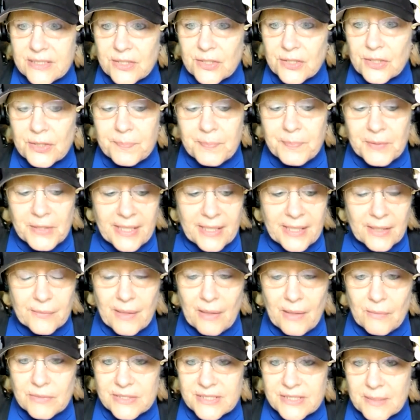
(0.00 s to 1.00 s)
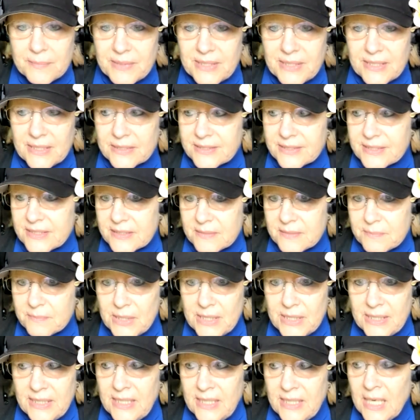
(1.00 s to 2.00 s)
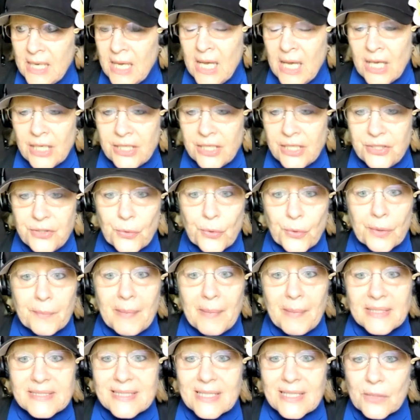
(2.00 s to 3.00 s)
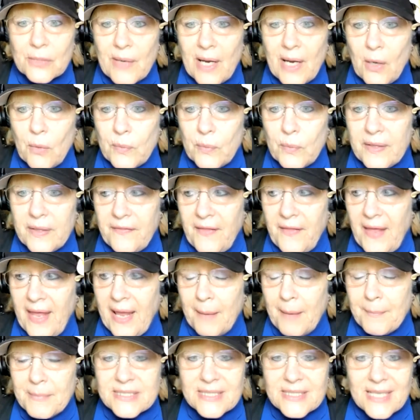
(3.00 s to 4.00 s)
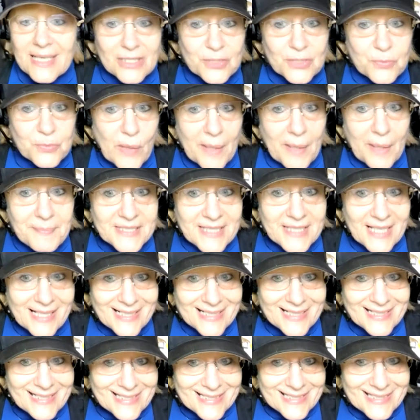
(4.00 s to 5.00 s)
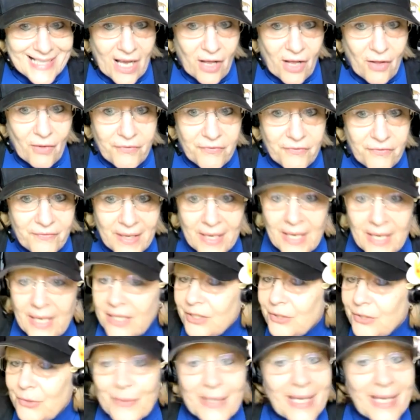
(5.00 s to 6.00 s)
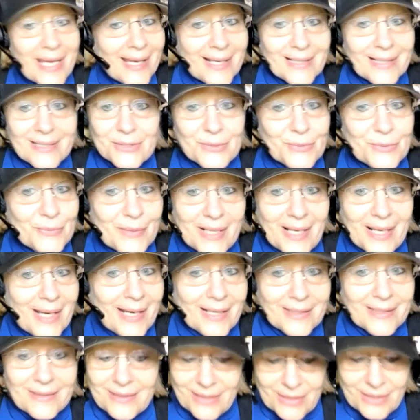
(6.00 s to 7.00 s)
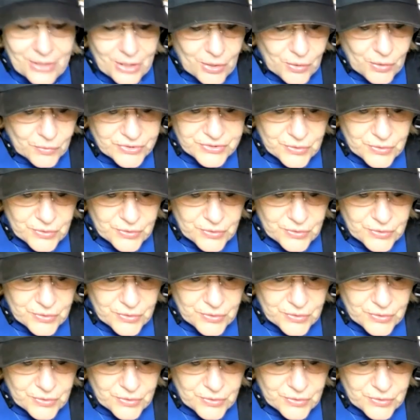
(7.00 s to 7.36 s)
You're playing around with somebody else's money, you are messing around with Amazon's website itself. You can't do that, you know.